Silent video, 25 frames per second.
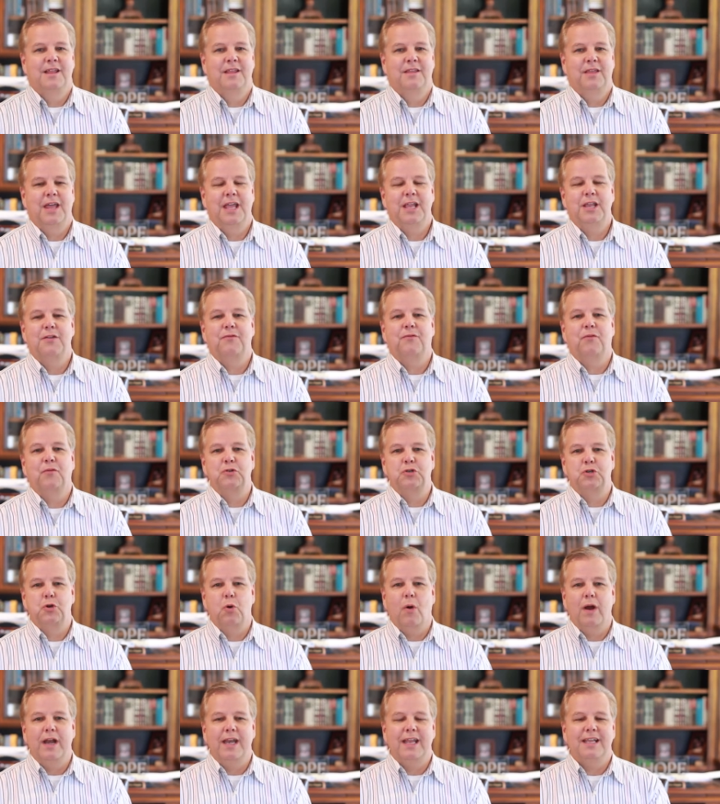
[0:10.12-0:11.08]
Thank you for
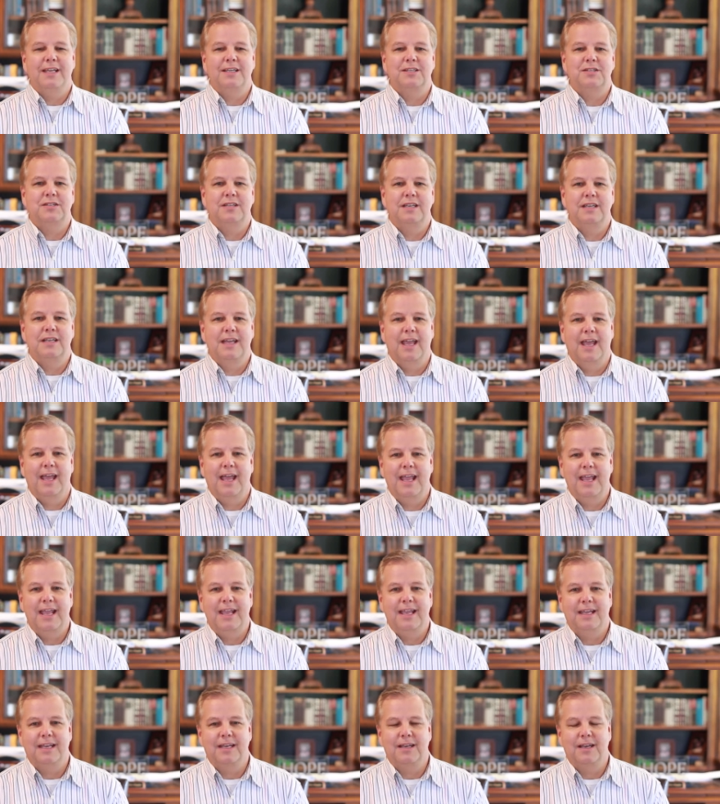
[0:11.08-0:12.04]
joining us
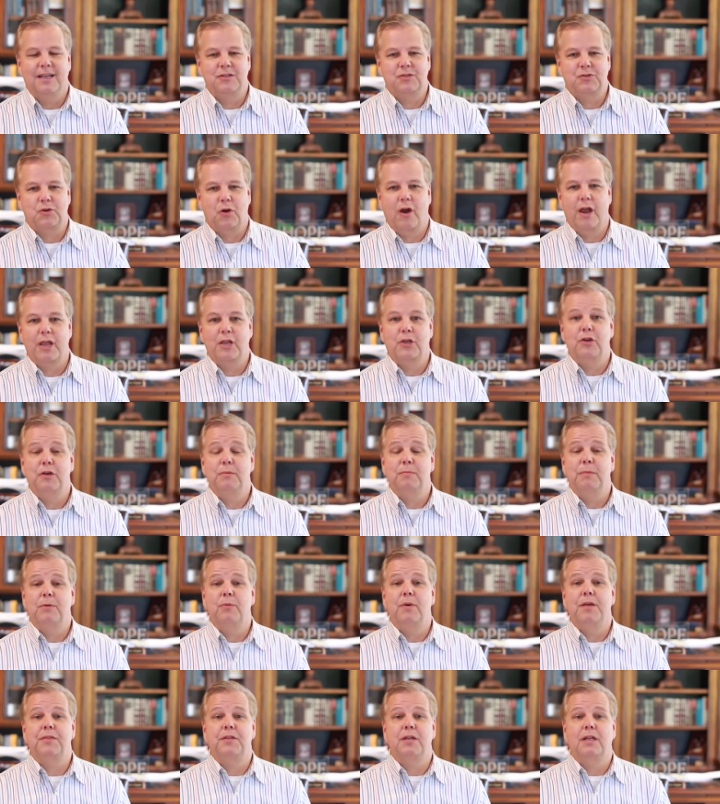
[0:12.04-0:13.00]
today, and uh, sorry I couldn't
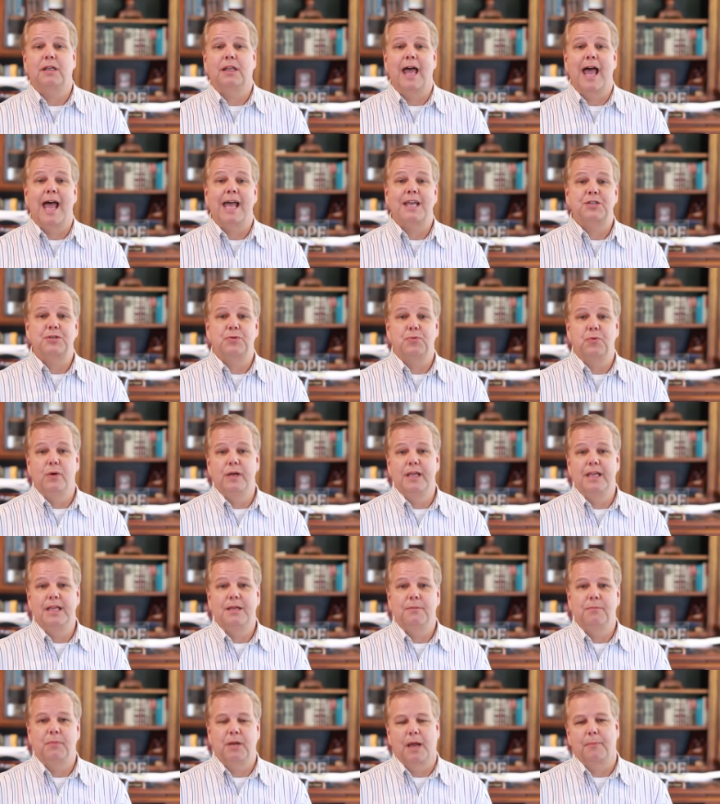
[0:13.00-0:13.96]
be with you last
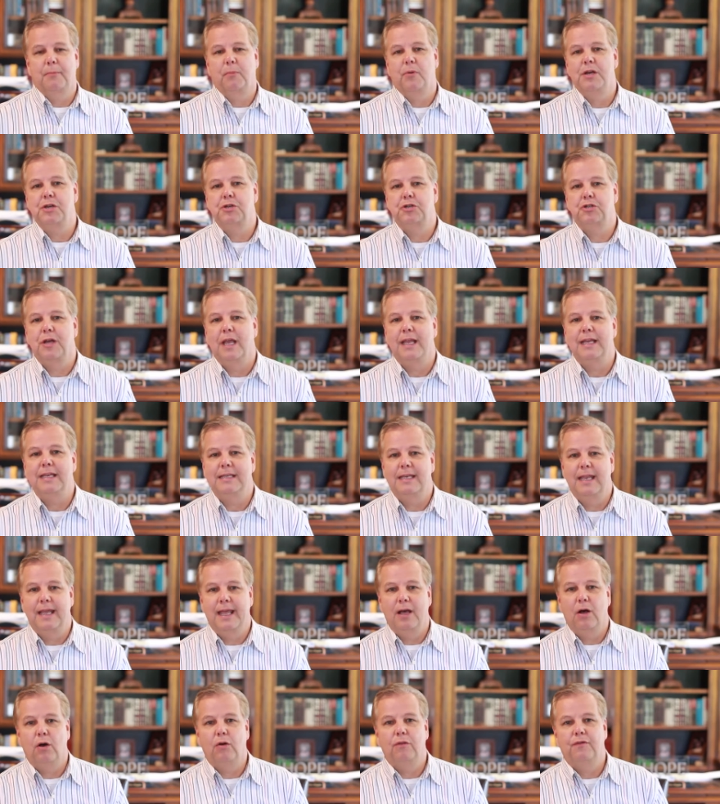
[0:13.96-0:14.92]
week, but I appreciate
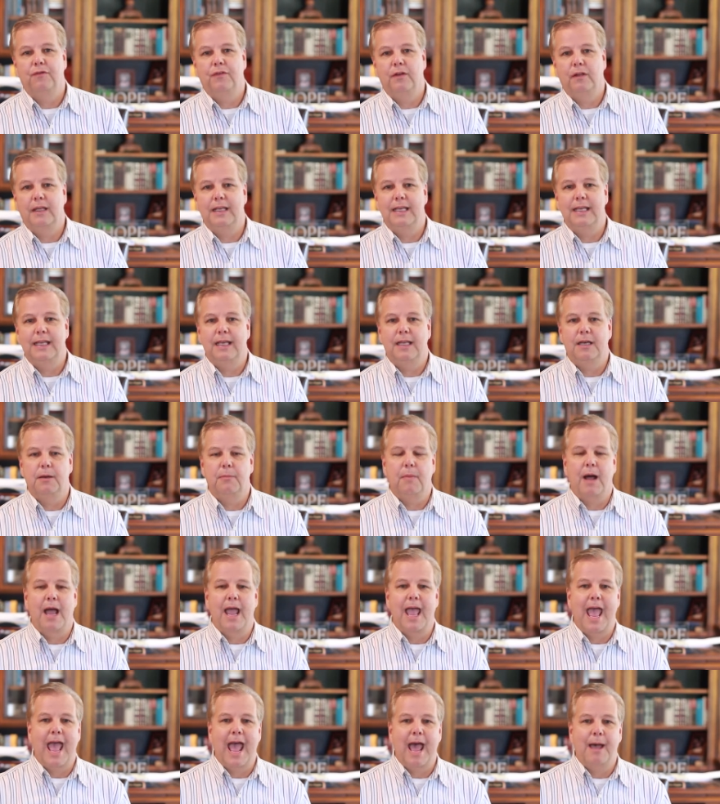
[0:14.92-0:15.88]
Dale filling in in
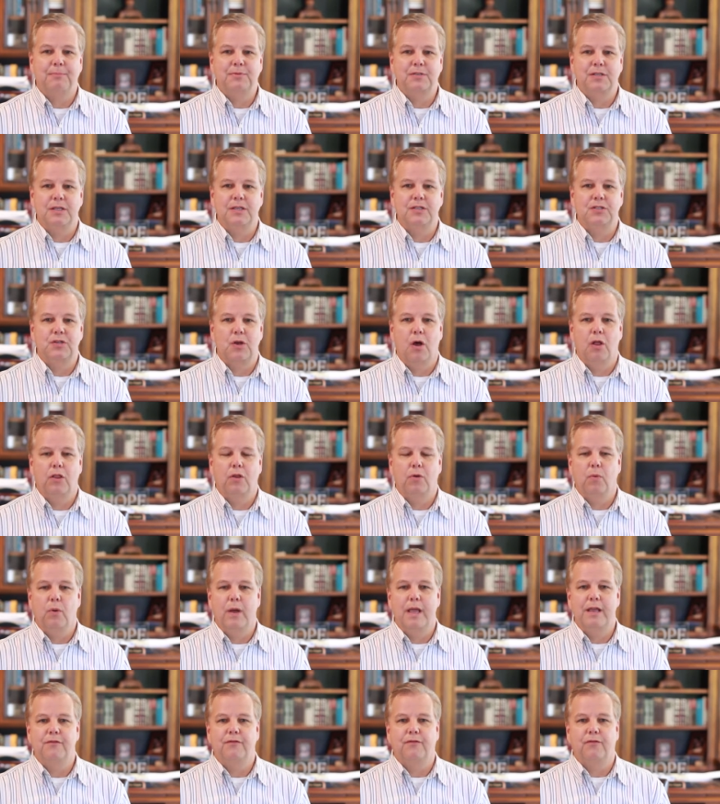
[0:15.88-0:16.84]
my absence all the
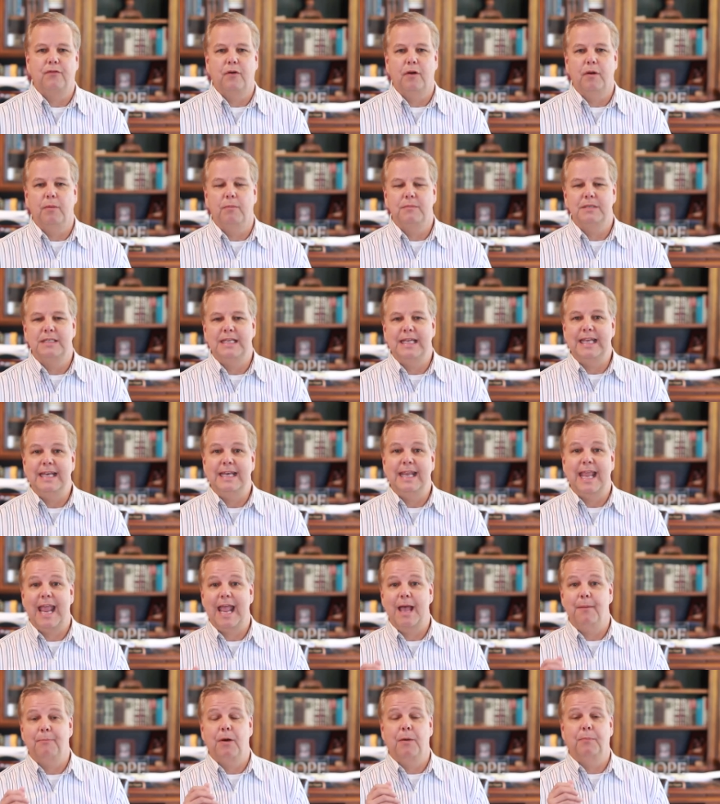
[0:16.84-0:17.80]
way from teen
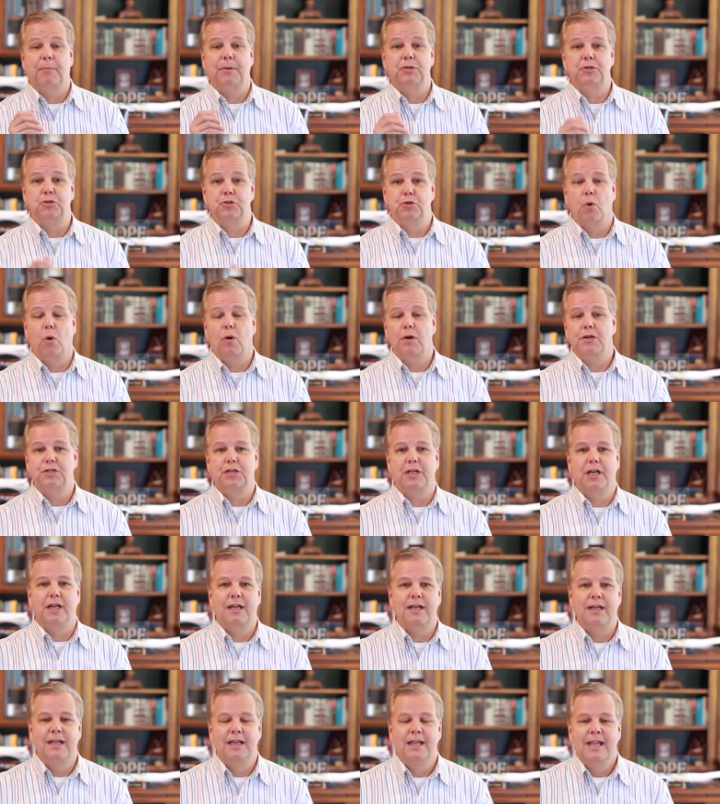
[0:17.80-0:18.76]
camp up in
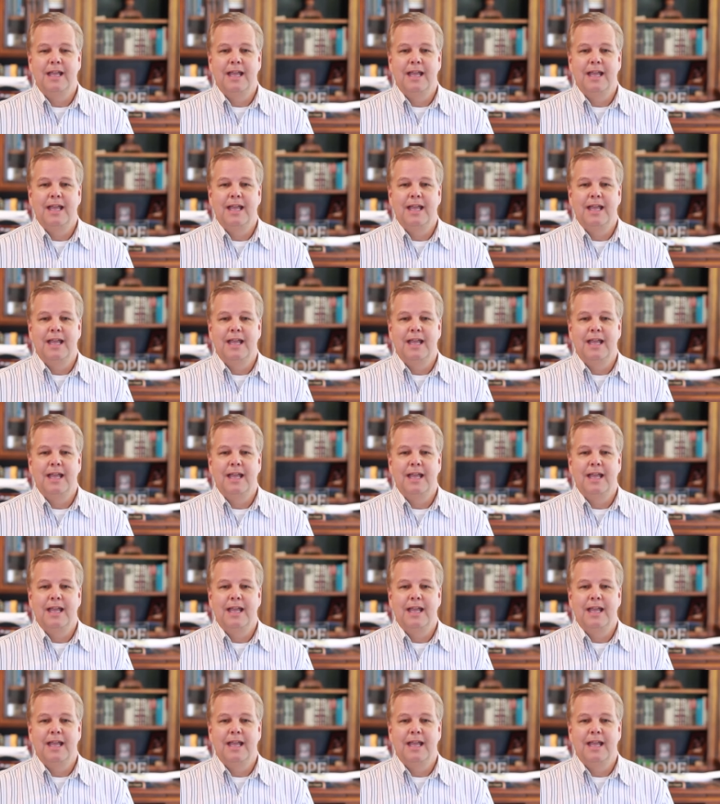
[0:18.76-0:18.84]
Georgia.